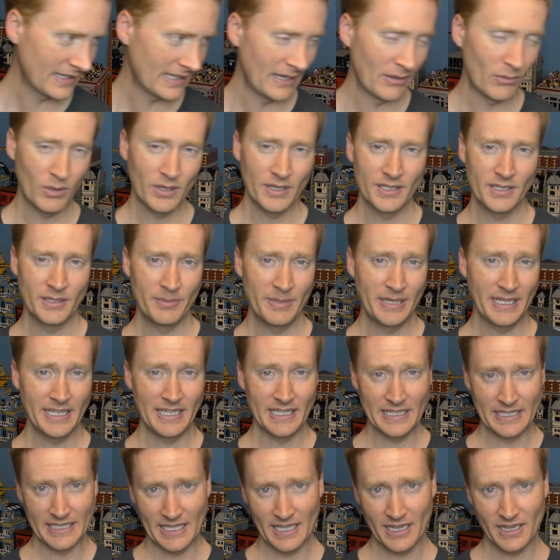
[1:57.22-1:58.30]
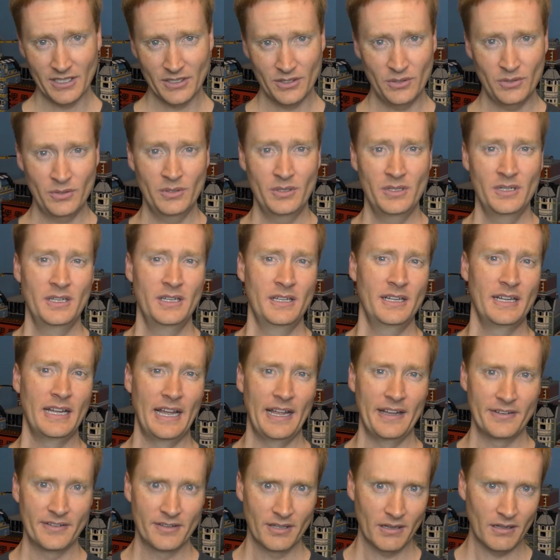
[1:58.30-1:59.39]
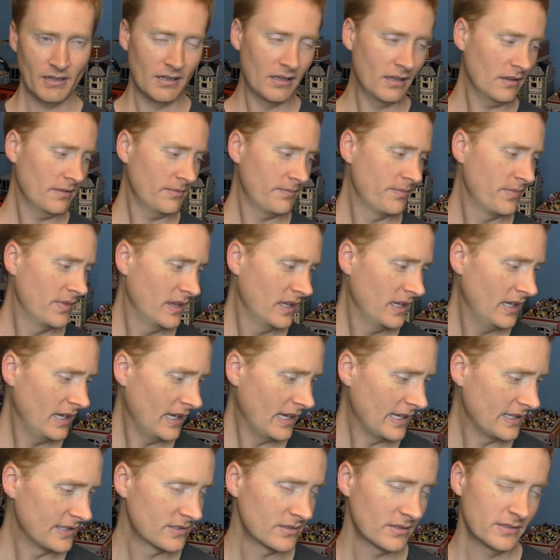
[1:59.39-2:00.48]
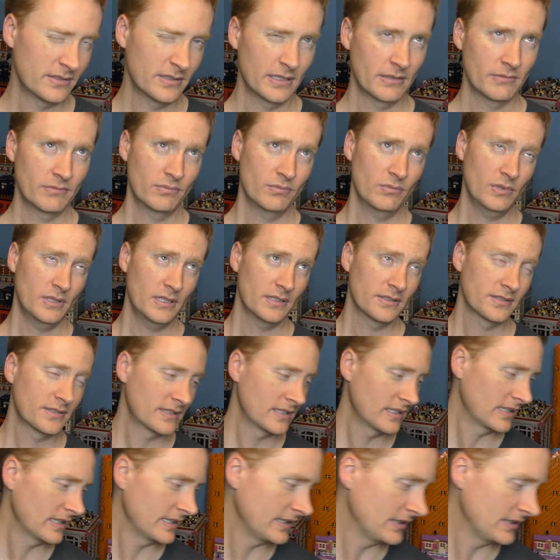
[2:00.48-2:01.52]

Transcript: I wanted to make it yellow and tall. And so I was like, what else can I